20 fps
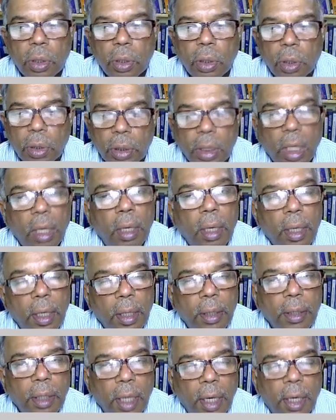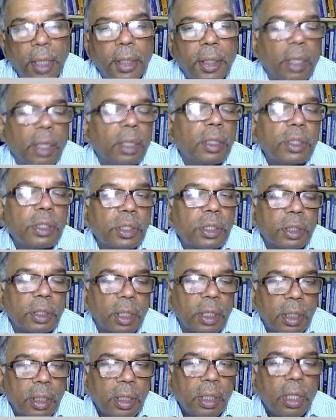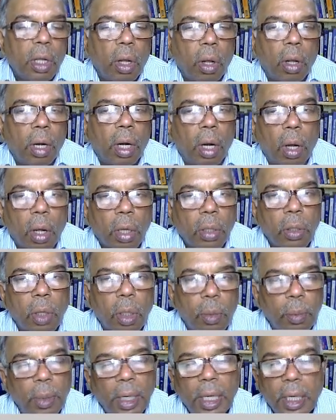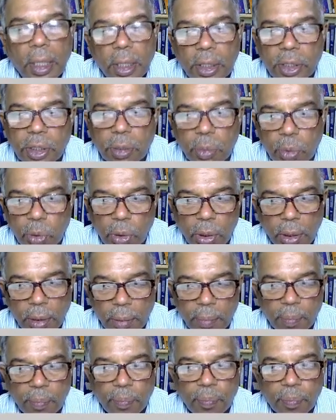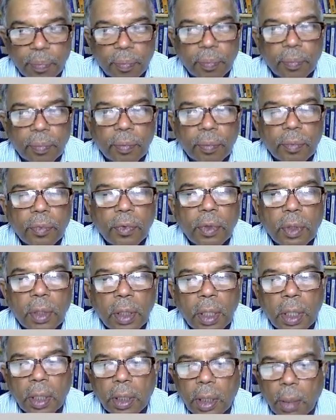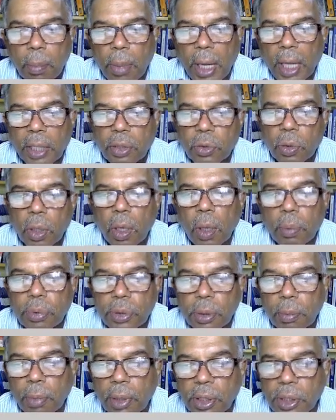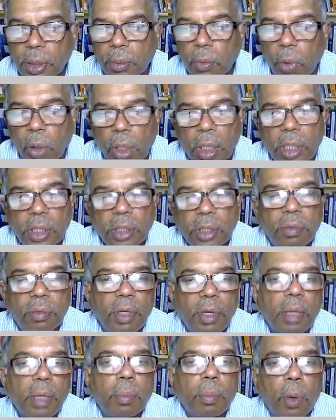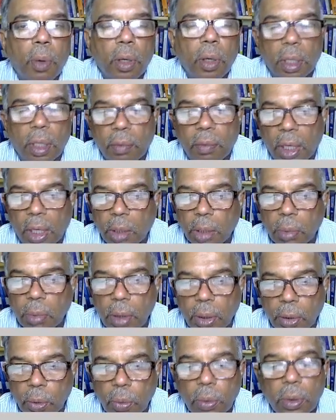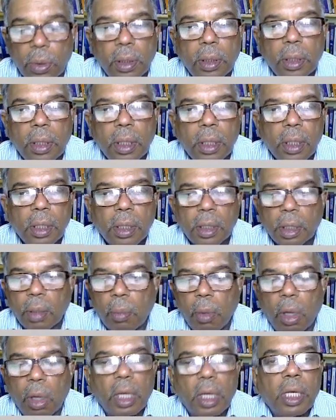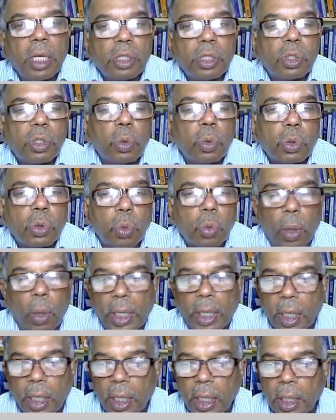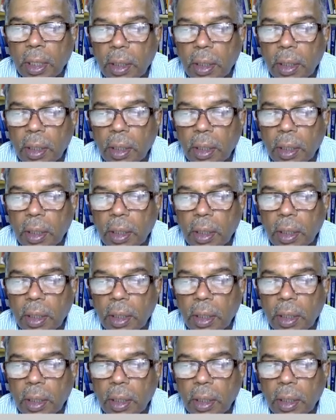the returns are log normally distributed. The Black-Scholes option pricing model is a very important valuable tool. The model is used widely